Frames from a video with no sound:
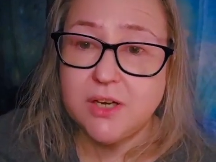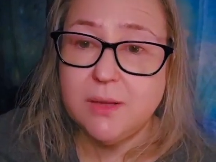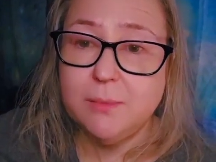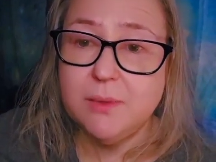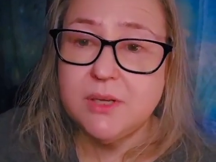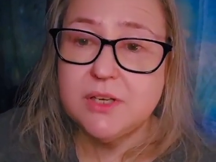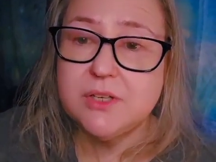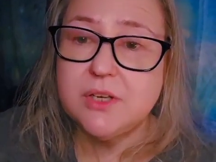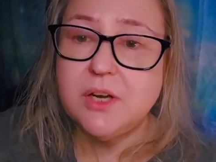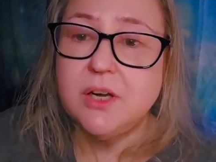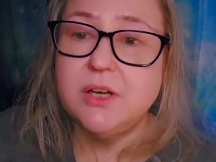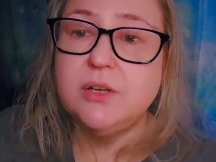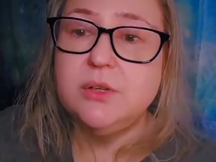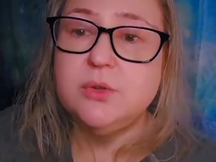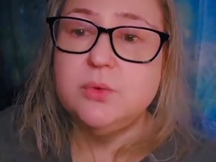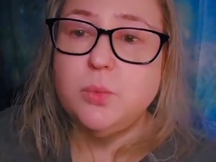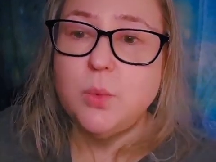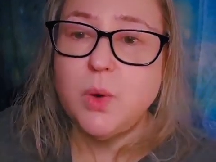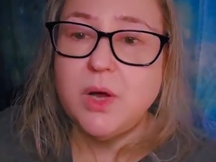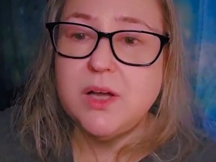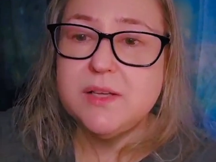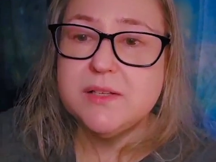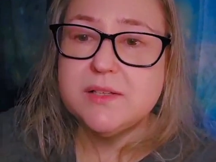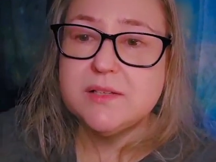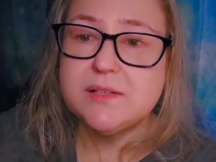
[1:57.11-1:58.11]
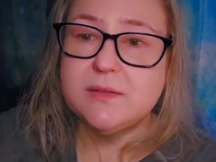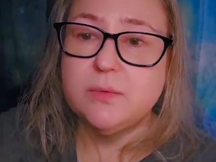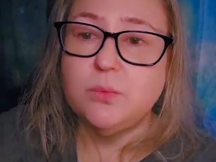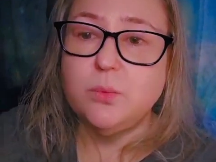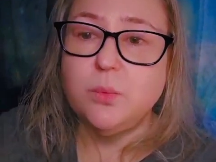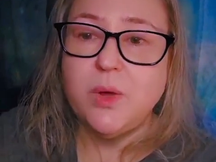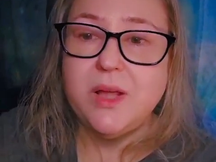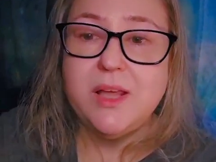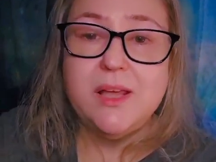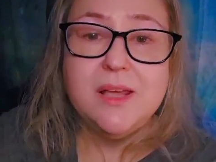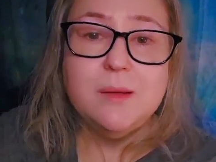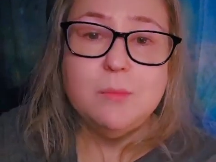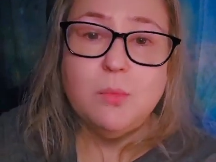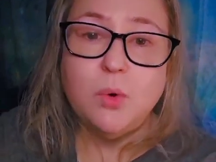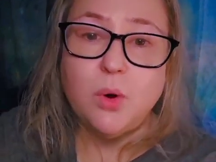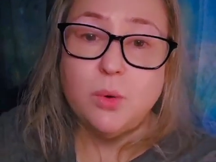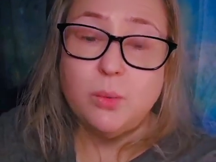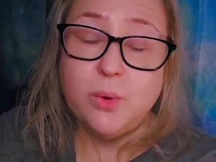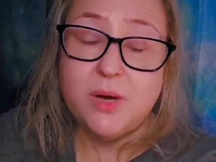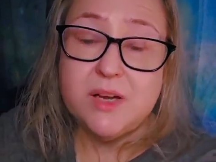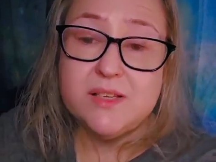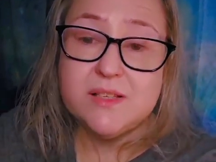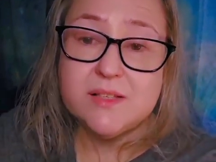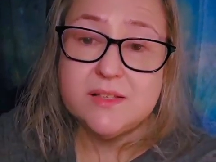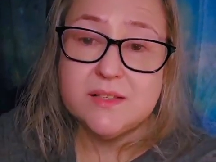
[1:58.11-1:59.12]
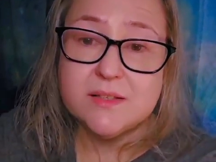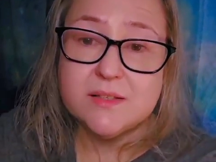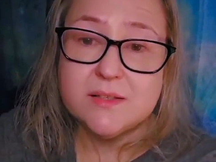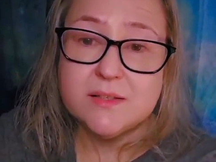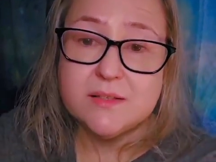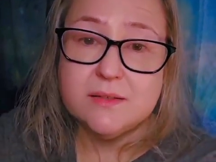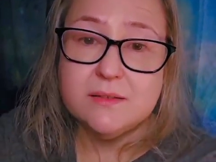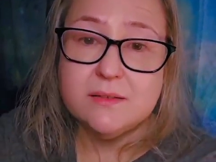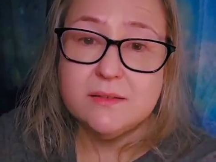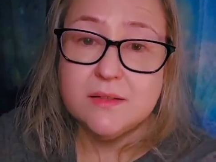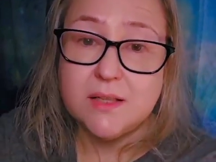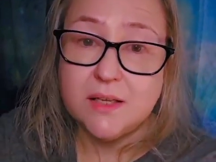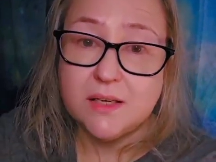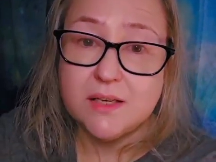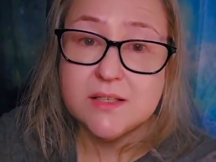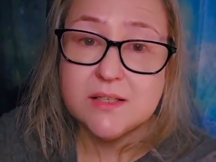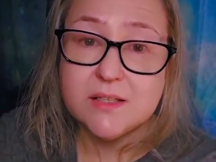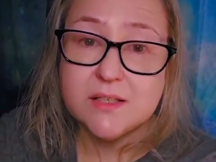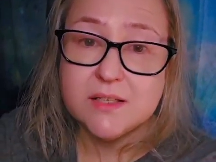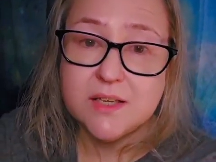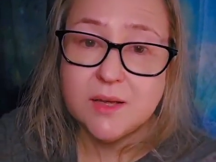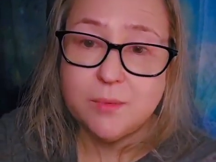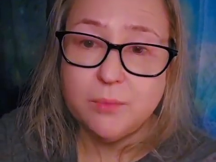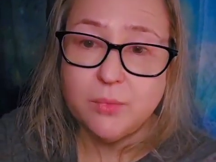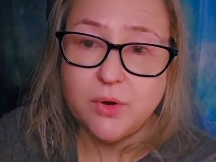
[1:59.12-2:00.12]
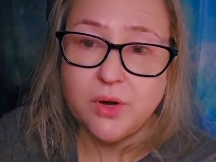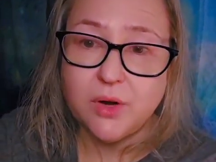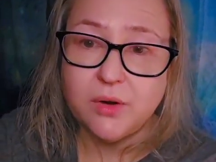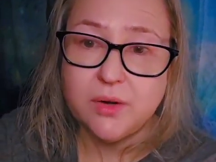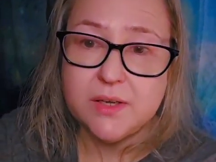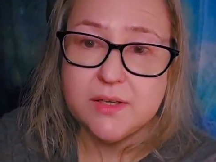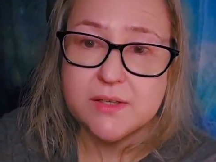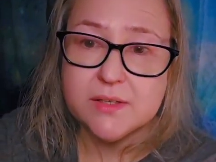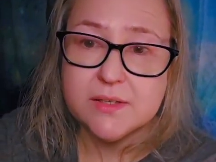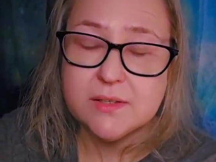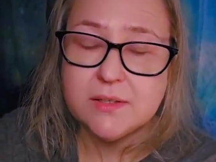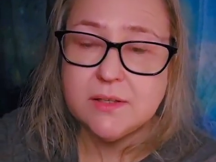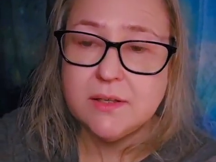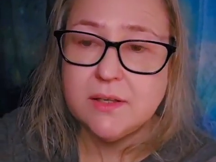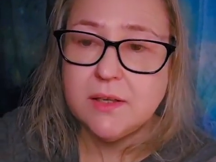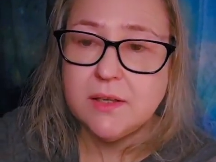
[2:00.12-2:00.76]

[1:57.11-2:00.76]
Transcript: MacDonald was way more racist than his contemporaries.